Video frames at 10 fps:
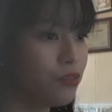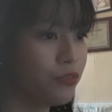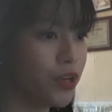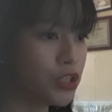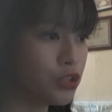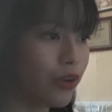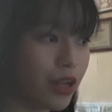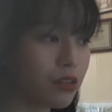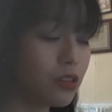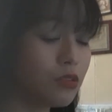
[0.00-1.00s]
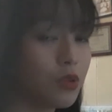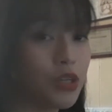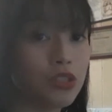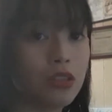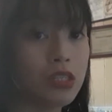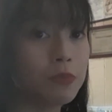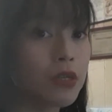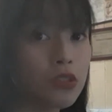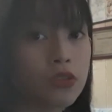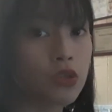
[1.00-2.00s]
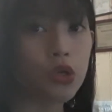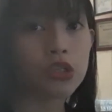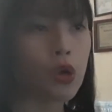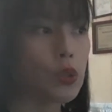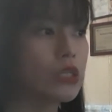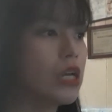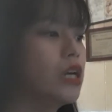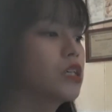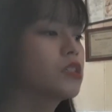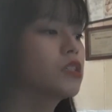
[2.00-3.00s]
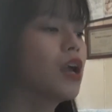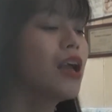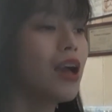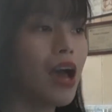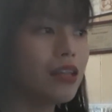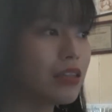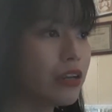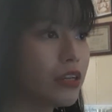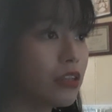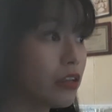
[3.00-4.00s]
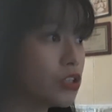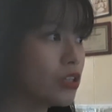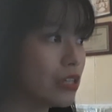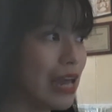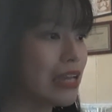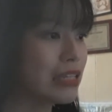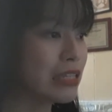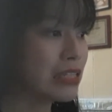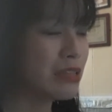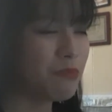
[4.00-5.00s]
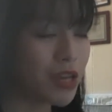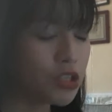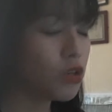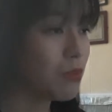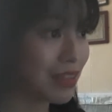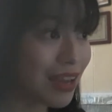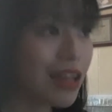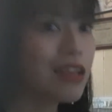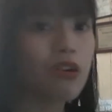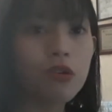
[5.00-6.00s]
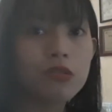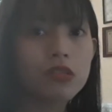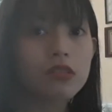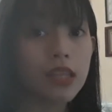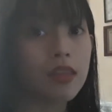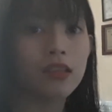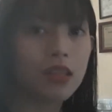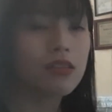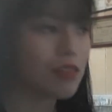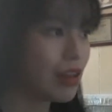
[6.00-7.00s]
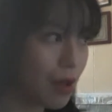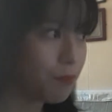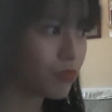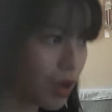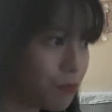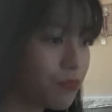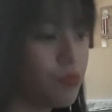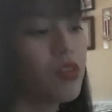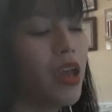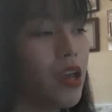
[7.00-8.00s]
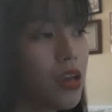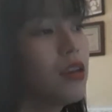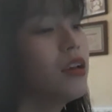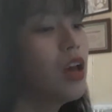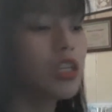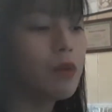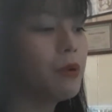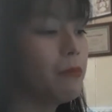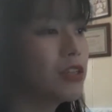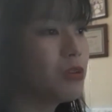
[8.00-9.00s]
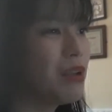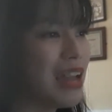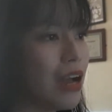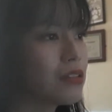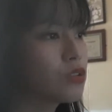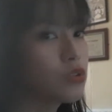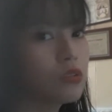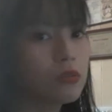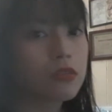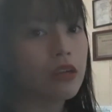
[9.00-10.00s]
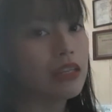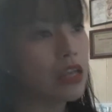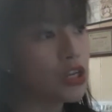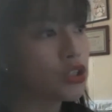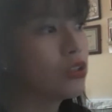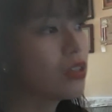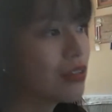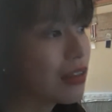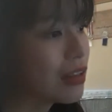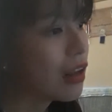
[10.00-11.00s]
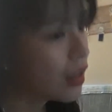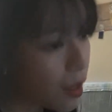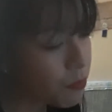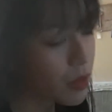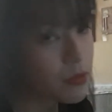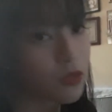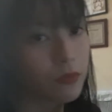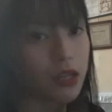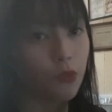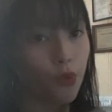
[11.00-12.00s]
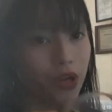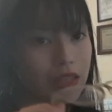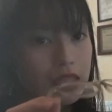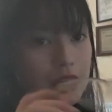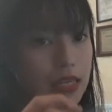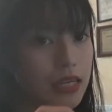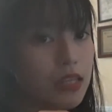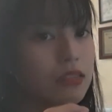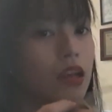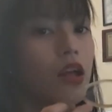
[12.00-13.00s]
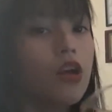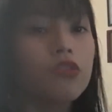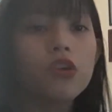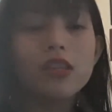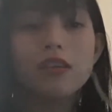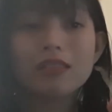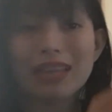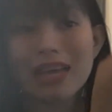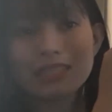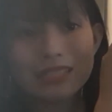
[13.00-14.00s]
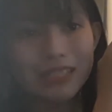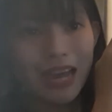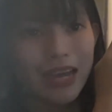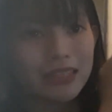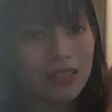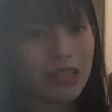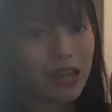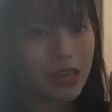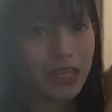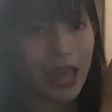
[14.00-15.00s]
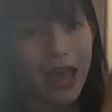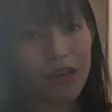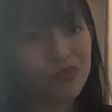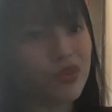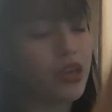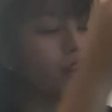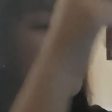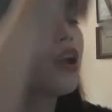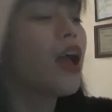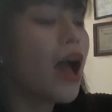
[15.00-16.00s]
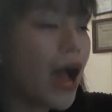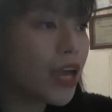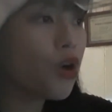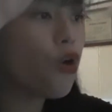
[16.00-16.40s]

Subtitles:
virtual graduation is magsusuot ako ng anti-radiation glasses kasi medyo matagal akong tititig sa laptop. Eh, syempre medyo malakas yung radiation ng dating ng laptop, so I'm gonna wear this. So, these glasses guys that I have here, I